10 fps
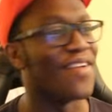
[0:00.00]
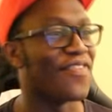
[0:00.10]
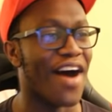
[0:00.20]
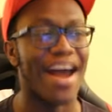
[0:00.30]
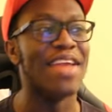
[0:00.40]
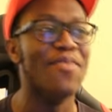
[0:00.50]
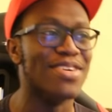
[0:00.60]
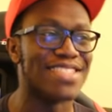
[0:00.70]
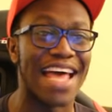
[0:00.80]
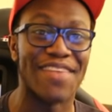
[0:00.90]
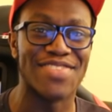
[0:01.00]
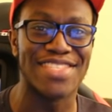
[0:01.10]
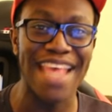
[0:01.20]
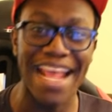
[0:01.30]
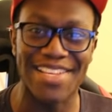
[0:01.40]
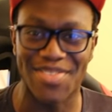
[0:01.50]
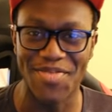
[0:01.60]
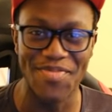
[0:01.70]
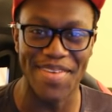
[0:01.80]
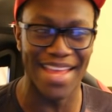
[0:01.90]
life? Oh, he wants to have sex
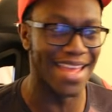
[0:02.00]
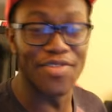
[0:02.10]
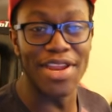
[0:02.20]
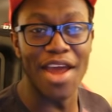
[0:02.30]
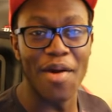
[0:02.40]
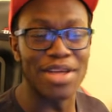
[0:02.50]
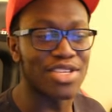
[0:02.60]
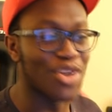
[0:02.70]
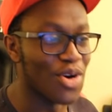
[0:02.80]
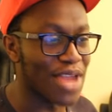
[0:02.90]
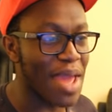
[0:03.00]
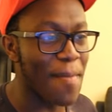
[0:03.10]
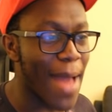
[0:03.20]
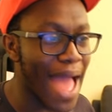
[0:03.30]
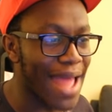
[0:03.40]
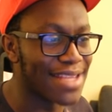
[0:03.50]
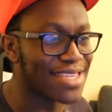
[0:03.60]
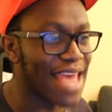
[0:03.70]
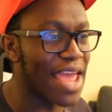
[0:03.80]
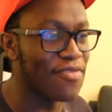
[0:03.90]
with me. This video is called A Man
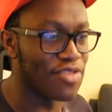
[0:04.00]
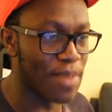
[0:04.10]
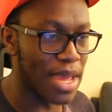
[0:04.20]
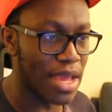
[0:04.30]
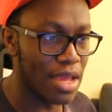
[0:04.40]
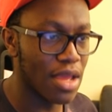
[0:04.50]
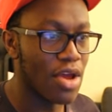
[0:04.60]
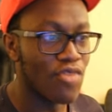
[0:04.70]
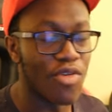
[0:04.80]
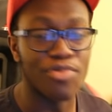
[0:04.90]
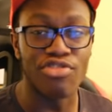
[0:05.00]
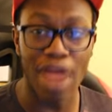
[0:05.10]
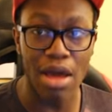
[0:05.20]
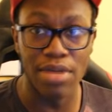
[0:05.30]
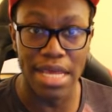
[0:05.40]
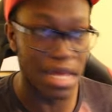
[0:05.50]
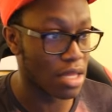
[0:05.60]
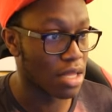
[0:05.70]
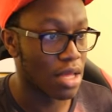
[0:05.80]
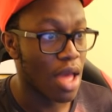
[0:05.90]
Saved Me from
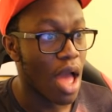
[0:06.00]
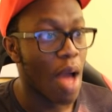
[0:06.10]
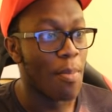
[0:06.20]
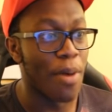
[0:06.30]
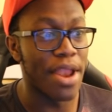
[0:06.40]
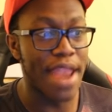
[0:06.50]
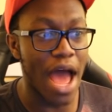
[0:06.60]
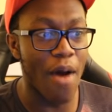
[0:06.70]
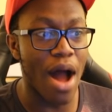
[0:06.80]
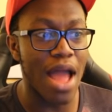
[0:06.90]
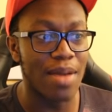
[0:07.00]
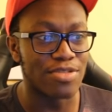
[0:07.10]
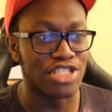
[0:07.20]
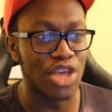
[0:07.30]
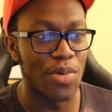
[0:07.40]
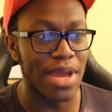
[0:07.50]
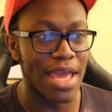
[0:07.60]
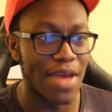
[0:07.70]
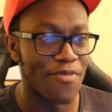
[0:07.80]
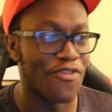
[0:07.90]
Drowning, but now I am
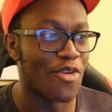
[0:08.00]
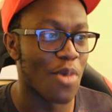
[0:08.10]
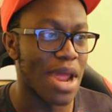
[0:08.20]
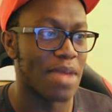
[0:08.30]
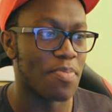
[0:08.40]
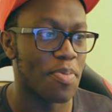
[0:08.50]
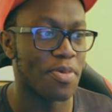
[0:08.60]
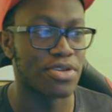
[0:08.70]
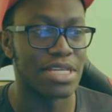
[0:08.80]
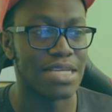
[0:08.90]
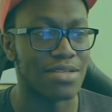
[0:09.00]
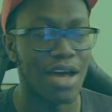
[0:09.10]
suing him for rape because he